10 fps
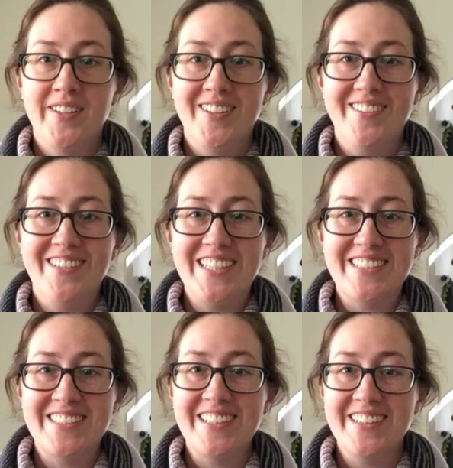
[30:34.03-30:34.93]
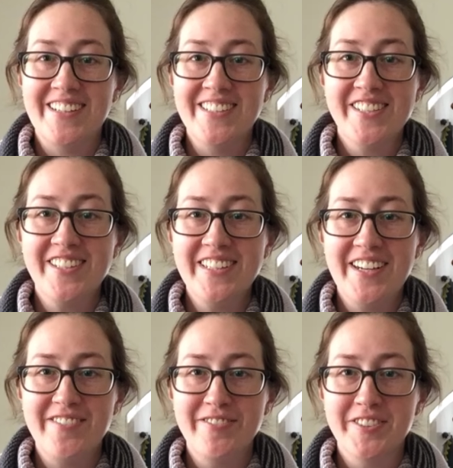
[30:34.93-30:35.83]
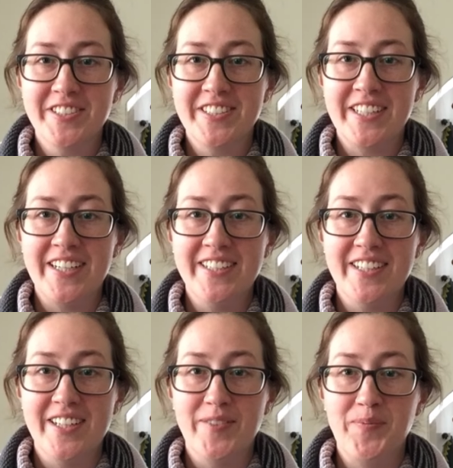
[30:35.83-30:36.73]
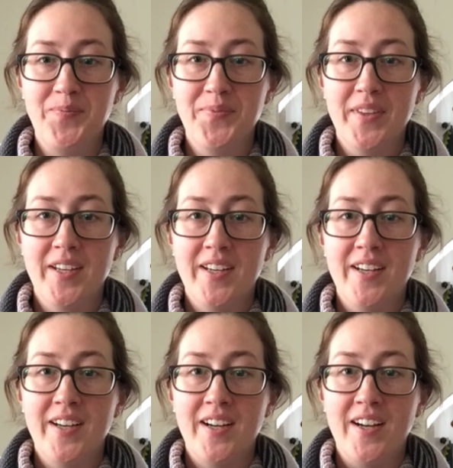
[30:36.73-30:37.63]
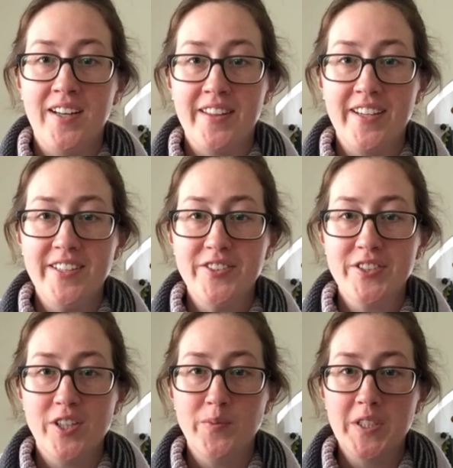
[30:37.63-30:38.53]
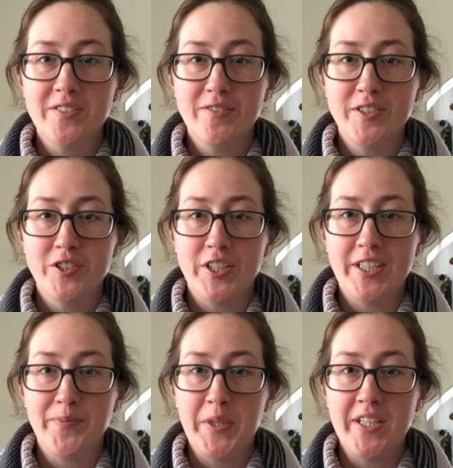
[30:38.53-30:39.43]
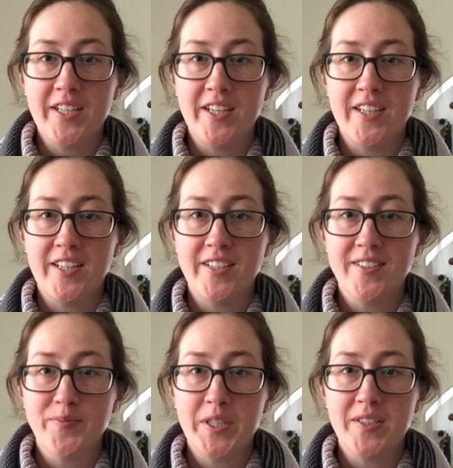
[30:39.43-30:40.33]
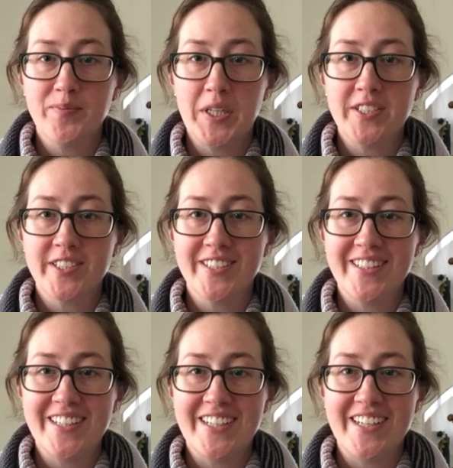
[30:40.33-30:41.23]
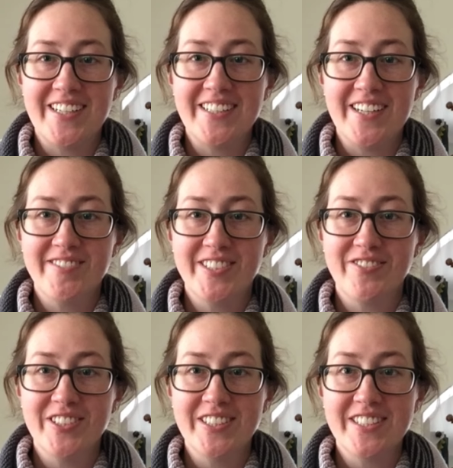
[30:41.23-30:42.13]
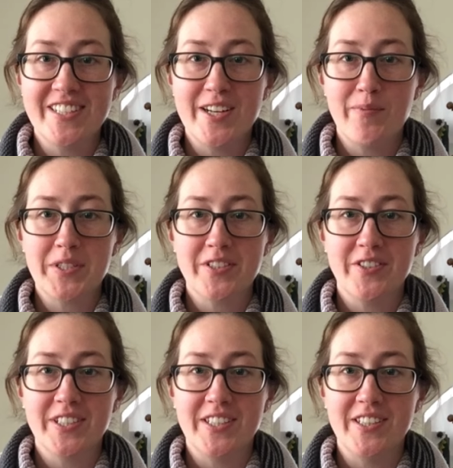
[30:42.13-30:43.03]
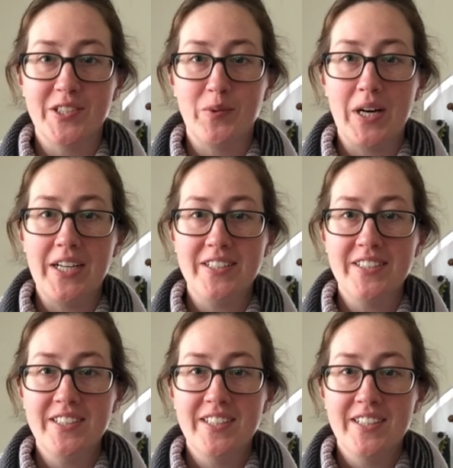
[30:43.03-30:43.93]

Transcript: Alright, that's all I have for today. Thank you so much for joining me and being patient that I haven't released an episode in a little while.